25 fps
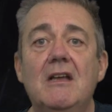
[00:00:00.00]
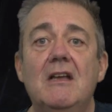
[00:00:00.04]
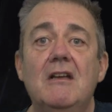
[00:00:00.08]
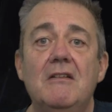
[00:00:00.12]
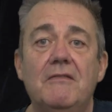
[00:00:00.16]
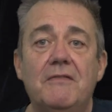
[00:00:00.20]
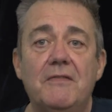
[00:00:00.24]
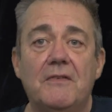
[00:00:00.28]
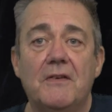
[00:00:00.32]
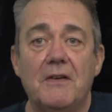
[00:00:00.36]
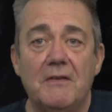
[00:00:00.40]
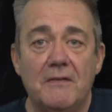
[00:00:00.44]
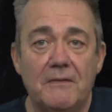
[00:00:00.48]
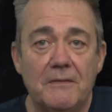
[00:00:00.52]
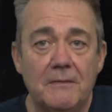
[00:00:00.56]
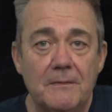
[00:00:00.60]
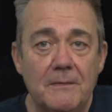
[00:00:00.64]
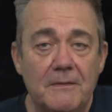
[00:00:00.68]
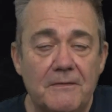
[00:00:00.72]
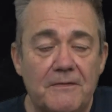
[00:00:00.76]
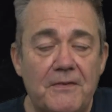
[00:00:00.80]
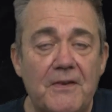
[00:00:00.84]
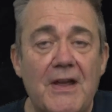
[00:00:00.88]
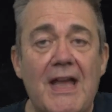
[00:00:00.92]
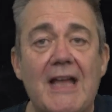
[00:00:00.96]
For
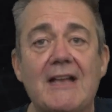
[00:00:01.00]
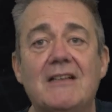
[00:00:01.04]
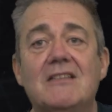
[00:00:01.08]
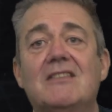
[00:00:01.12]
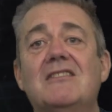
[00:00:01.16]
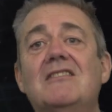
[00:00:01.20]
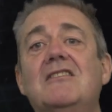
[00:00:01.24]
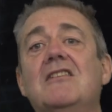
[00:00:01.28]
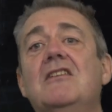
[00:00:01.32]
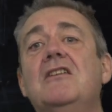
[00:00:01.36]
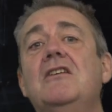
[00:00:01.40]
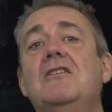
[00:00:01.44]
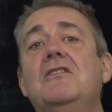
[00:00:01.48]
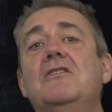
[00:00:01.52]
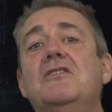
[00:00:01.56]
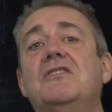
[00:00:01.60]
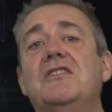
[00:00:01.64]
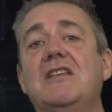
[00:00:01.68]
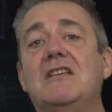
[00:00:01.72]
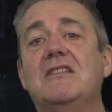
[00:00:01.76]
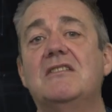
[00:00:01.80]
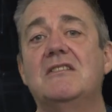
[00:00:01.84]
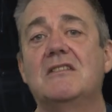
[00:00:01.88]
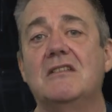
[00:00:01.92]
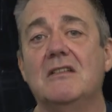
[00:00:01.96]
external
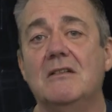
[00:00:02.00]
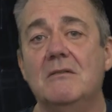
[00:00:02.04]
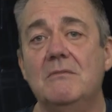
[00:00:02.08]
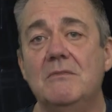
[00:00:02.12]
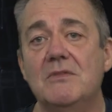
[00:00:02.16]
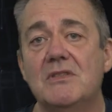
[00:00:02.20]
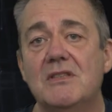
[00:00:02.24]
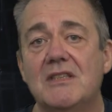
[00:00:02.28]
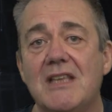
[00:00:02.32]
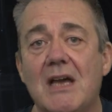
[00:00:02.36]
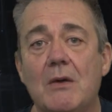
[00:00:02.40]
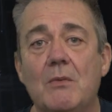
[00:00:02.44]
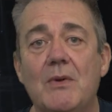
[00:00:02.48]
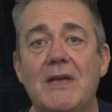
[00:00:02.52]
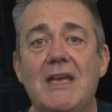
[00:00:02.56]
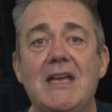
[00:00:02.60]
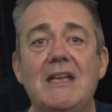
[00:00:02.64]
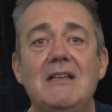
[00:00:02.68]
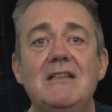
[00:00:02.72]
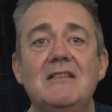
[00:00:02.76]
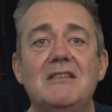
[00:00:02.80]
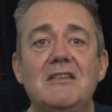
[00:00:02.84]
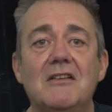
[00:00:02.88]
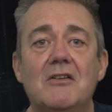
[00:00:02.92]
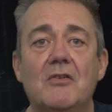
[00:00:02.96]
systems that we
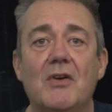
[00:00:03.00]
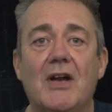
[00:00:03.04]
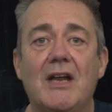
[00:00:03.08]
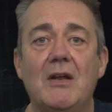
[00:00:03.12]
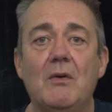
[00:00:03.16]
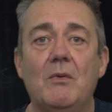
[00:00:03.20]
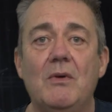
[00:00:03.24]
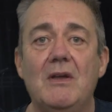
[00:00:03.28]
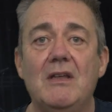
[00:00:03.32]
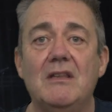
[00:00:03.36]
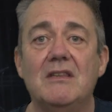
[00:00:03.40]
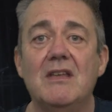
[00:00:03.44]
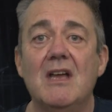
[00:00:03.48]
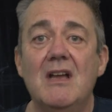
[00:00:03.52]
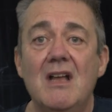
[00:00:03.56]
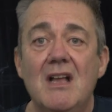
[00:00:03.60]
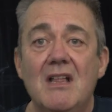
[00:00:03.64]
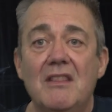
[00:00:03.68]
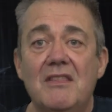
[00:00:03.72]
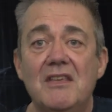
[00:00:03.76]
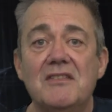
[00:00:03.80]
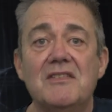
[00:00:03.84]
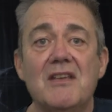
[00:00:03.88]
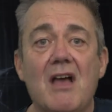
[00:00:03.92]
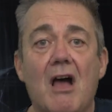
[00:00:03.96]
integrate with,
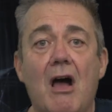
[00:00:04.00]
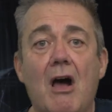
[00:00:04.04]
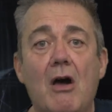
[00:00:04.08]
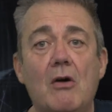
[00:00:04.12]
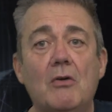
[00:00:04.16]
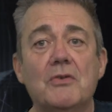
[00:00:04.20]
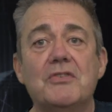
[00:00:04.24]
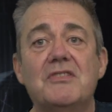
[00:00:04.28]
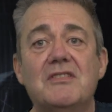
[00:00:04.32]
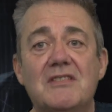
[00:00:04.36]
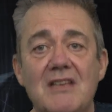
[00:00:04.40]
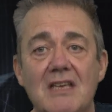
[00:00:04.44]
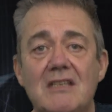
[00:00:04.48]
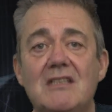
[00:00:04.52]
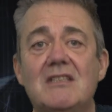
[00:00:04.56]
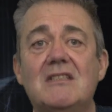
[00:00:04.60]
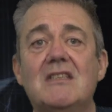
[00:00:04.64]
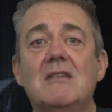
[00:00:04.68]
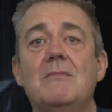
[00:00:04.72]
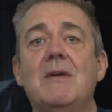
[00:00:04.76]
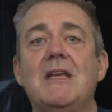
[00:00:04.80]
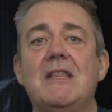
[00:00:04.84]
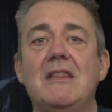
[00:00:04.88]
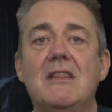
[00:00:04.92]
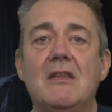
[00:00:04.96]
there's a whole
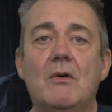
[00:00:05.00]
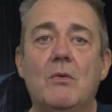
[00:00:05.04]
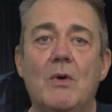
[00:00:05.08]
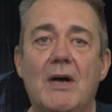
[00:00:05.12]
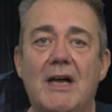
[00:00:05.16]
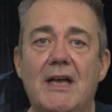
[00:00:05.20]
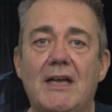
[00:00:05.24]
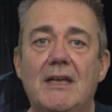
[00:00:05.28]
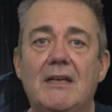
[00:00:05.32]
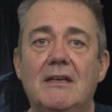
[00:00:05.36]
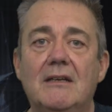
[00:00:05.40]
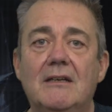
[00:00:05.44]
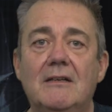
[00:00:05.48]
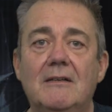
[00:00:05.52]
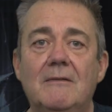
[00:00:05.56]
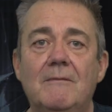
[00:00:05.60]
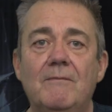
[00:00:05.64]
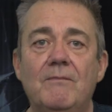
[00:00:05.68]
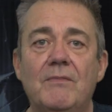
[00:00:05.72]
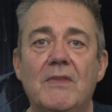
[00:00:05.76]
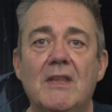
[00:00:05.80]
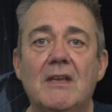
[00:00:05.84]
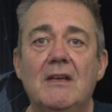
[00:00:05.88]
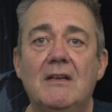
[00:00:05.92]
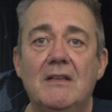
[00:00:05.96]
system in the way
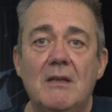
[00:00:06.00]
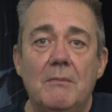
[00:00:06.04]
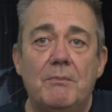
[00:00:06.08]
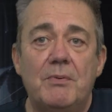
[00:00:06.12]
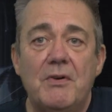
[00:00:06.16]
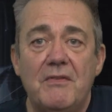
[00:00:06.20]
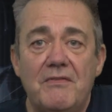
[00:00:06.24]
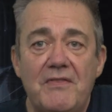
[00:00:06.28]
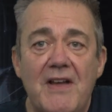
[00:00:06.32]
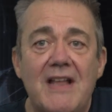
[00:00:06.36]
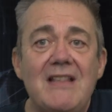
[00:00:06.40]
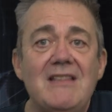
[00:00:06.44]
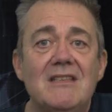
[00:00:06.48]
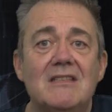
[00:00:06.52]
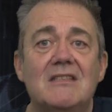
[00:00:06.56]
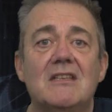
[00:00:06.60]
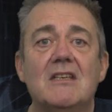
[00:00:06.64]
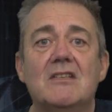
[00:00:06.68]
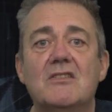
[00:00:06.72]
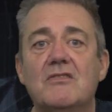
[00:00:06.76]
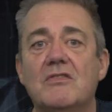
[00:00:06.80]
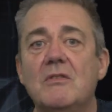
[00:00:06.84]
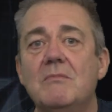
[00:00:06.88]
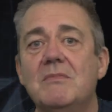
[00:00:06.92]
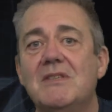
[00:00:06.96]
that prevents
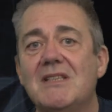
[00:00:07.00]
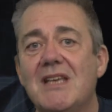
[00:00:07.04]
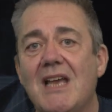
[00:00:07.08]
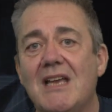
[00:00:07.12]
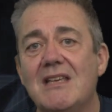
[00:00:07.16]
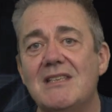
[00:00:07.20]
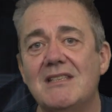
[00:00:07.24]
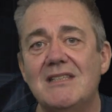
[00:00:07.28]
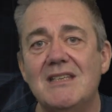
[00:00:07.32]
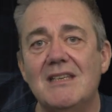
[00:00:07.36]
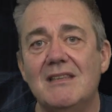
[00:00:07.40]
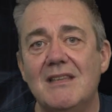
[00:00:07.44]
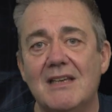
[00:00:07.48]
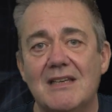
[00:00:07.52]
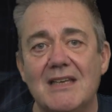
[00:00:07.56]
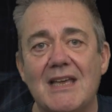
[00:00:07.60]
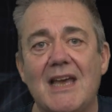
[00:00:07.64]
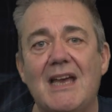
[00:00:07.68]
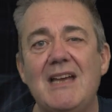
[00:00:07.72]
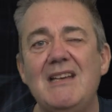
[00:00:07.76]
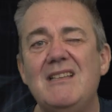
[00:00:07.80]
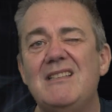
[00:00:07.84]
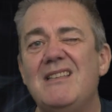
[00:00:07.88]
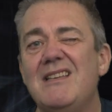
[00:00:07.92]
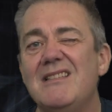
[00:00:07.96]
us from testing the
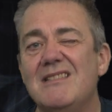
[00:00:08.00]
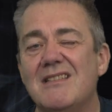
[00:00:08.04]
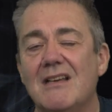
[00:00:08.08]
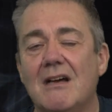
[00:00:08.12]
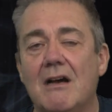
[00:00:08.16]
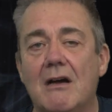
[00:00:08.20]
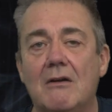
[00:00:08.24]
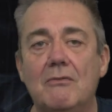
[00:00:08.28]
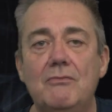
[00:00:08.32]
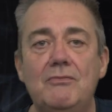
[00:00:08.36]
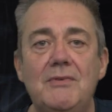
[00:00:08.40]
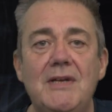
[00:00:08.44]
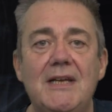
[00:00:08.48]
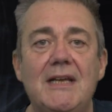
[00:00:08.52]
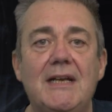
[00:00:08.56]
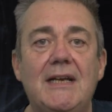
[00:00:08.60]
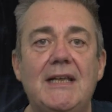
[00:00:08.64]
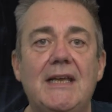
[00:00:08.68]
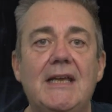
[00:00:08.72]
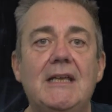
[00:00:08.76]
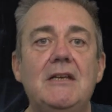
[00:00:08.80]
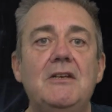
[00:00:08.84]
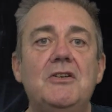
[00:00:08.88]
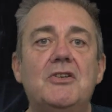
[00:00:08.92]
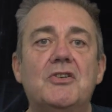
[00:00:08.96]
cases that are really
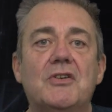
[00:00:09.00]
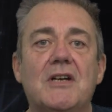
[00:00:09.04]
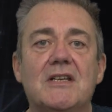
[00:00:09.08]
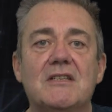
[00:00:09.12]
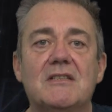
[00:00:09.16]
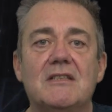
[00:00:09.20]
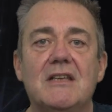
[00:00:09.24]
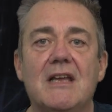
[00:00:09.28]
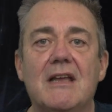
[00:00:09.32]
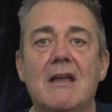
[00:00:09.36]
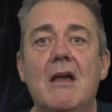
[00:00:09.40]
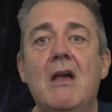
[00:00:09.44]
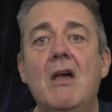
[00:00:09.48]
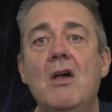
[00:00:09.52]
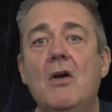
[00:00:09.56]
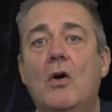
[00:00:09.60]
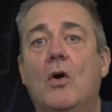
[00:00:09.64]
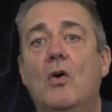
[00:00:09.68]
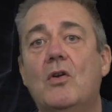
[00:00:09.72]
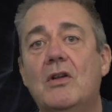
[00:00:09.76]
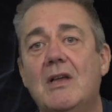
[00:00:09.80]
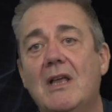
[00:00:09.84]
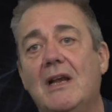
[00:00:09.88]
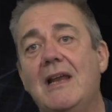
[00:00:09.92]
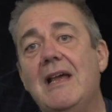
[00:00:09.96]
interesting
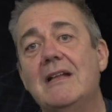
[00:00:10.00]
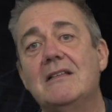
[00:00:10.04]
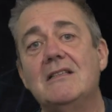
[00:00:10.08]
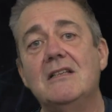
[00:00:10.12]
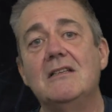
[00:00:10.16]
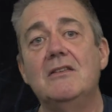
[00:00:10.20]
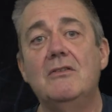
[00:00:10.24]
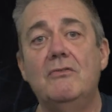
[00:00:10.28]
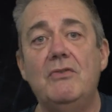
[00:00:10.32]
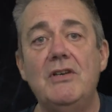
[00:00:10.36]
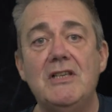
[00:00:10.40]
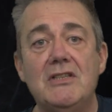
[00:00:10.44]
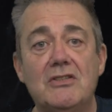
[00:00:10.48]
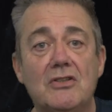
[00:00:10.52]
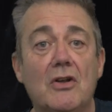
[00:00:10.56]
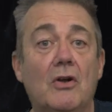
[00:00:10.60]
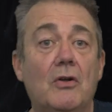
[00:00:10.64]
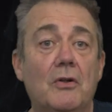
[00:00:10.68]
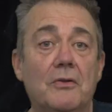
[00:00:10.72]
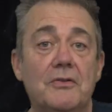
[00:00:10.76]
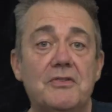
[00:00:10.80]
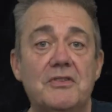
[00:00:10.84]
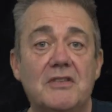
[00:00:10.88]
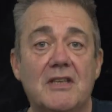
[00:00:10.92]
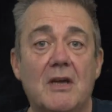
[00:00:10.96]
or collecting the
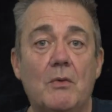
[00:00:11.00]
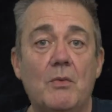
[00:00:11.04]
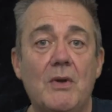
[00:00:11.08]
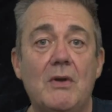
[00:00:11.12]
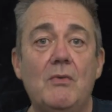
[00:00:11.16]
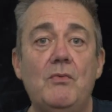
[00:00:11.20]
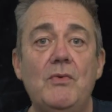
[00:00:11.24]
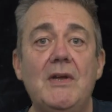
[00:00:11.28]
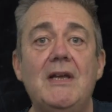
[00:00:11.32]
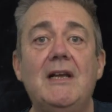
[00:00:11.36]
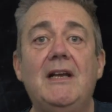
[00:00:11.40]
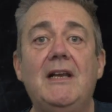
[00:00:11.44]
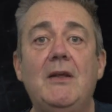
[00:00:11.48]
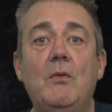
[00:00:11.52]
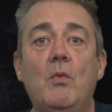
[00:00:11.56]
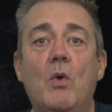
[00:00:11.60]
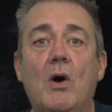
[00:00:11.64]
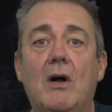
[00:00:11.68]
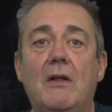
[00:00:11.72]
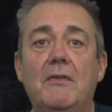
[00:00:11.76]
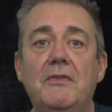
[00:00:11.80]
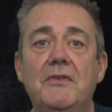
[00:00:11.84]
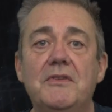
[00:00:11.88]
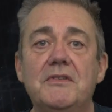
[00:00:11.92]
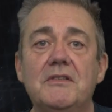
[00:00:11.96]
results that we really
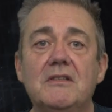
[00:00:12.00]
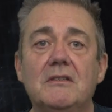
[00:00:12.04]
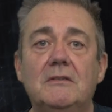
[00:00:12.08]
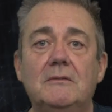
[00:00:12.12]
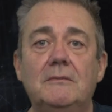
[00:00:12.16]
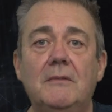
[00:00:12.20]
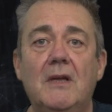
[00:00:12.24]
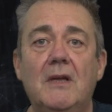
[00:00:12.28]
want,